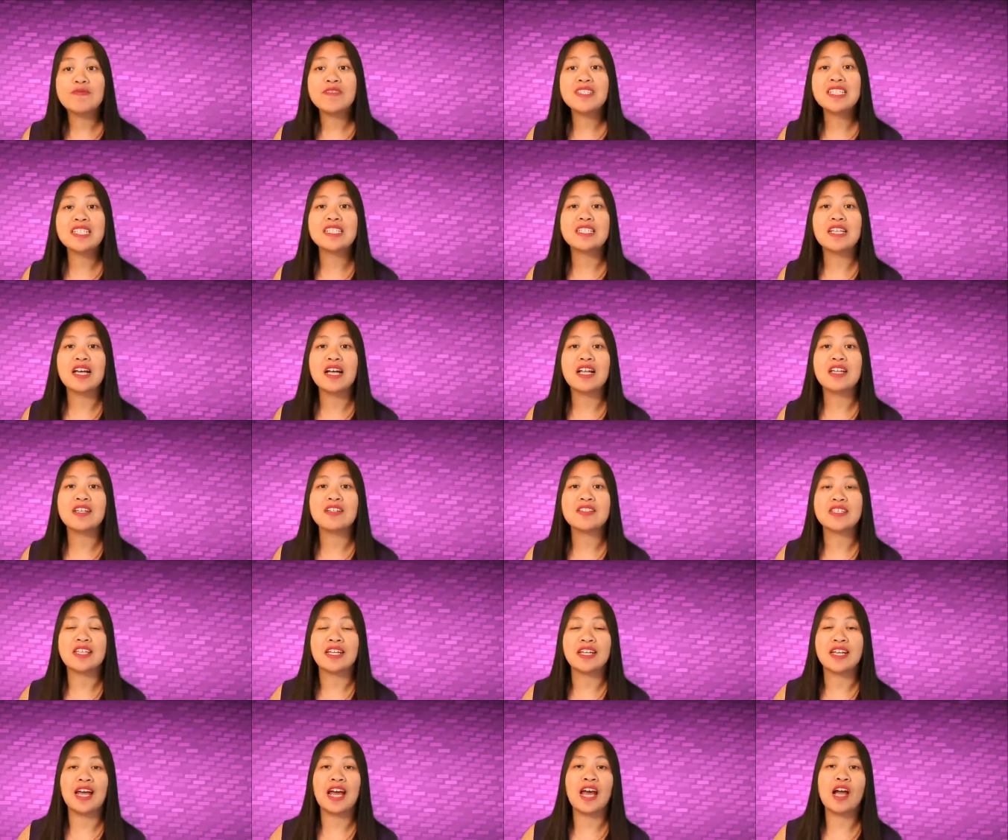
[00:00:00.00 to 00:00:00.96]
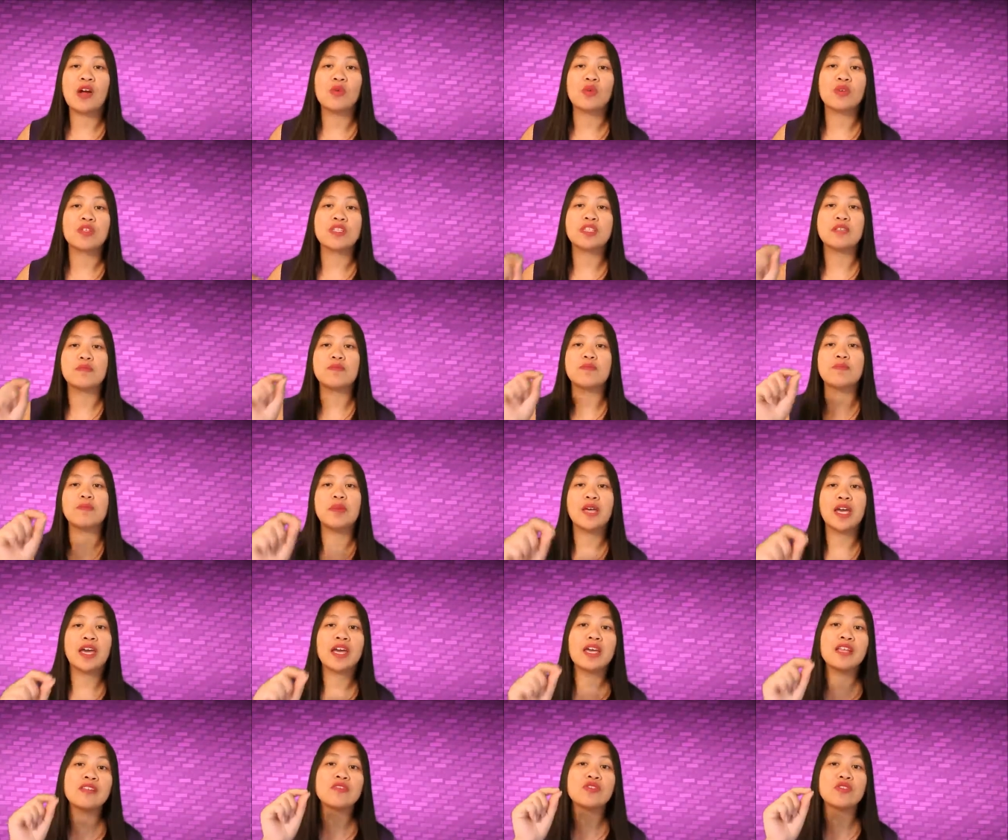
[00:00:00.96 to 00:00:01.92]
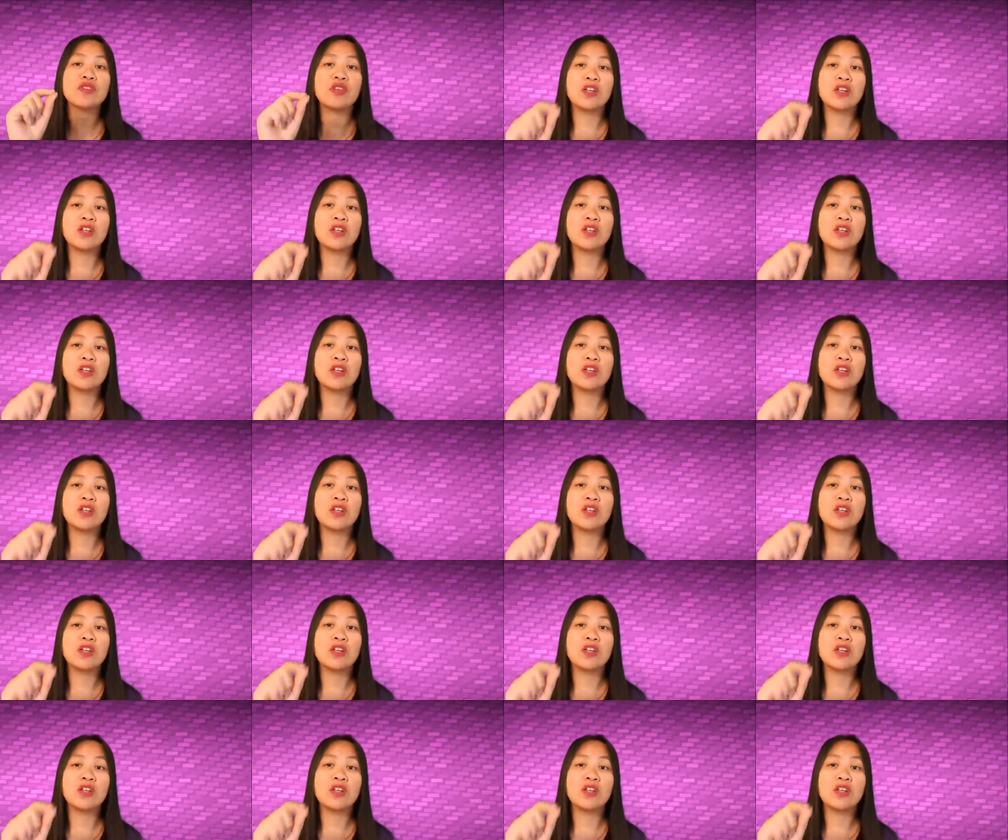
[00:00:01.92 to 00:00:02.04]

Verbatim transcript: $50 an hour depends